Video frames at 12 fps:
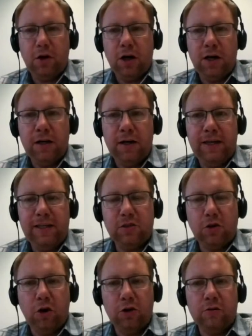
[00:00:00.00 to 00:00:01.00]
is
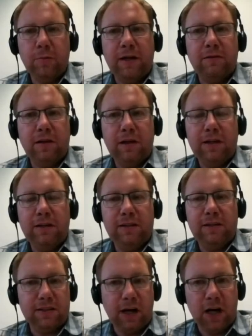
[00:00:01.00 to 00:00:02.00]
automatically
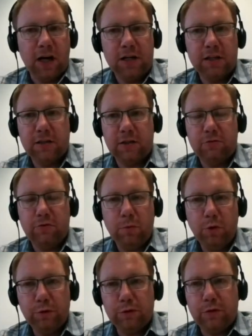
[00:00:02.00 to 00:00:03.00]
discarded and removed
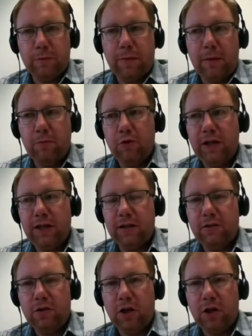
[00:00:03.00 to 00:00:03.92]
from memory and not